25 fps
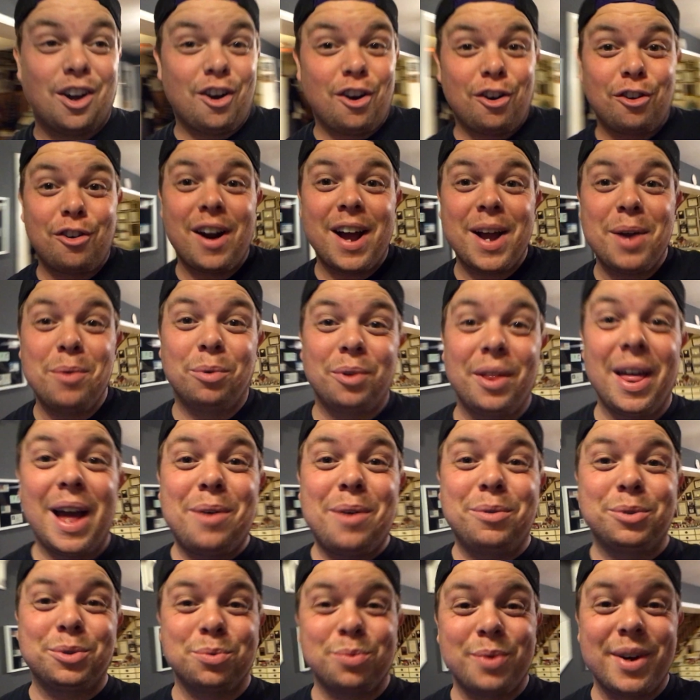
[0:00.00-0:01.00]
All right, well,
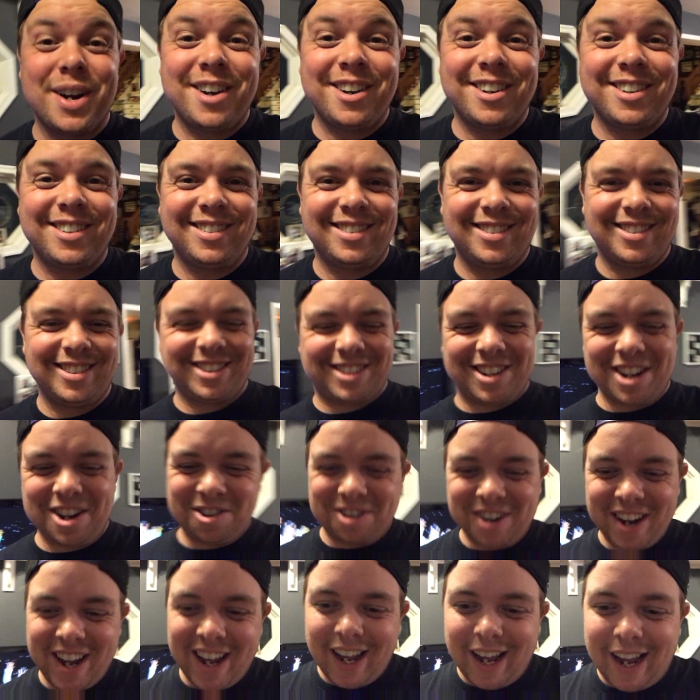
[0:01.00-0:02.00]
that was weird.
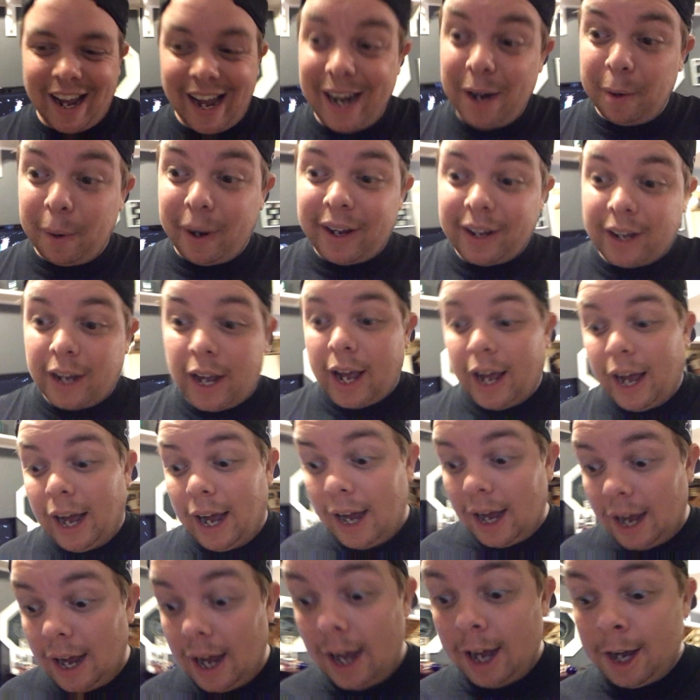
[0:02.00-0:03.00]
So anyway,
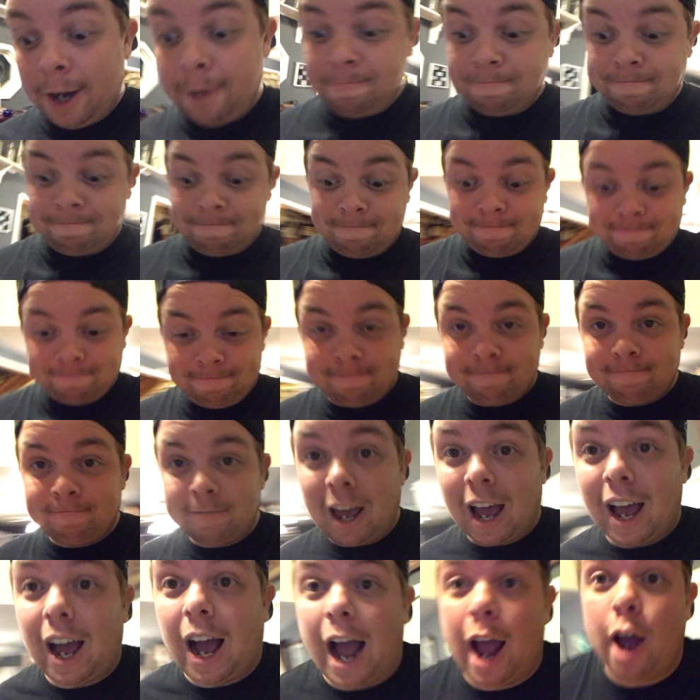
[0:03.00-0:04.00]

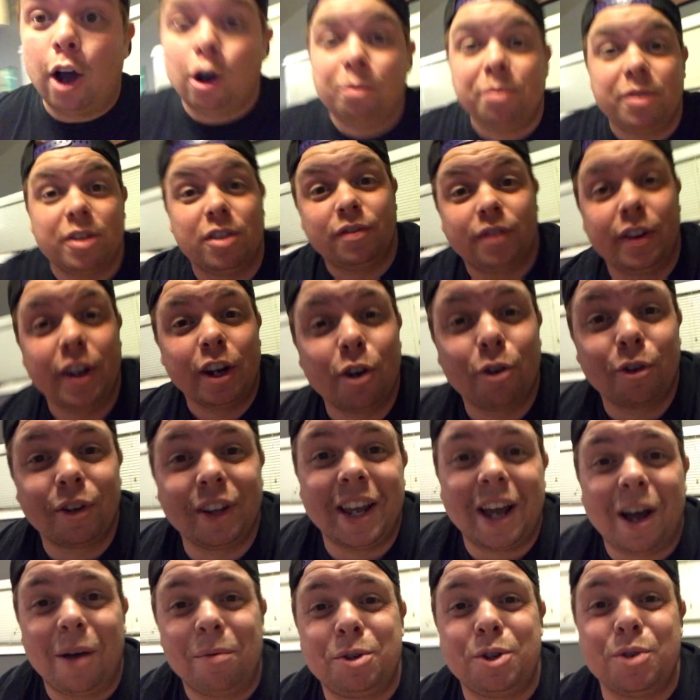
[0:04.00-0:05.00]
I hope this video
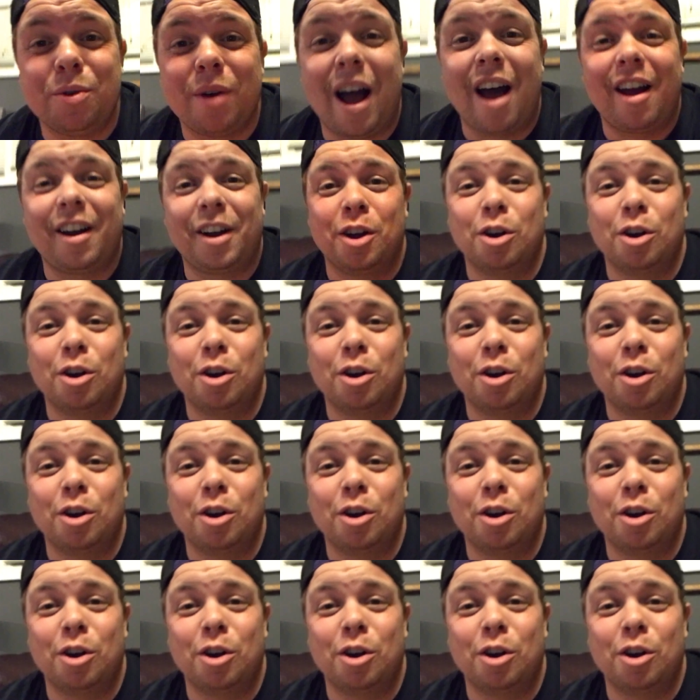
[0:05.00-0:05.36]
really helped you out.